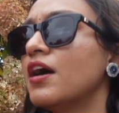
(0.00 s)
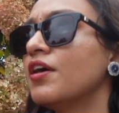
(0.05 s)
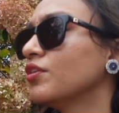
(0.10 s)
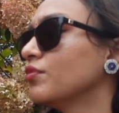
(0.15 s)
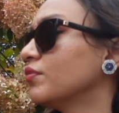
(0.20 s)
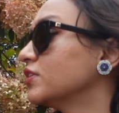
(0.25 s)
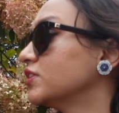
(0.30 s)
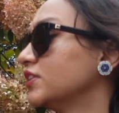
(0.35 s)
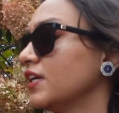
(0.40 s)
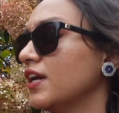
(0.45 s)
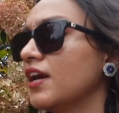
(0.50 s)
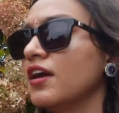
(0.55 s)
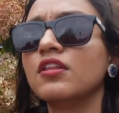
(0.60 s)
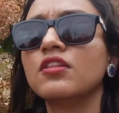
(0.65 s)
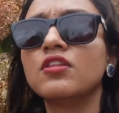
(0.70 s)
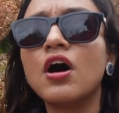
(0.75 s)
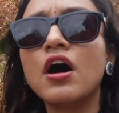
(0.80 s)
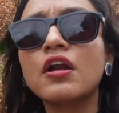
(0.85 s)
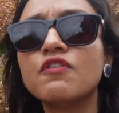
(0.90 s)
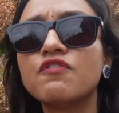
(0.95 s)
you will see a
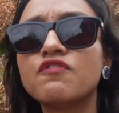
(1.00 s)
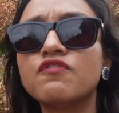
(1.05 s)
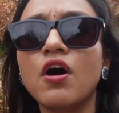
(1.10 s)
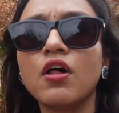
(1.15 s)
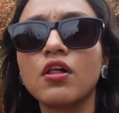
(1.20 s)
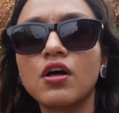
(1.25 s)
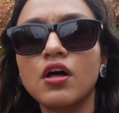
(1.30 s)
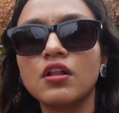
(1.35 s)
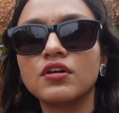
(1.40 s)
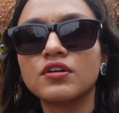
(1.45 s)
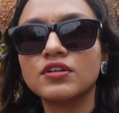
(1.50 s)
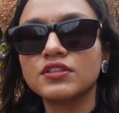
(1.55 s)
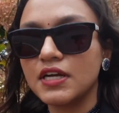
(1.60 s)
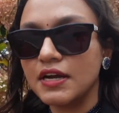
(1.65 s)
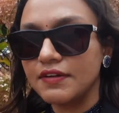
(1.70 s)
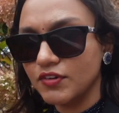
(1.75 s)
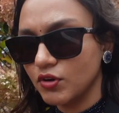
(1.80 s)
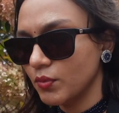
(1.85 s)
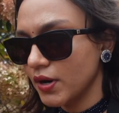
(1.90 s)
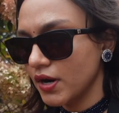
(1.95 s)
lot of fall colors
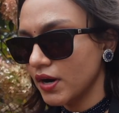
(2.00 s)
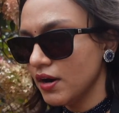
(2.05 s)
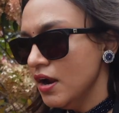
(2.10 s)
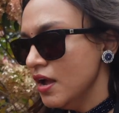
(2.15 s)
everywhere.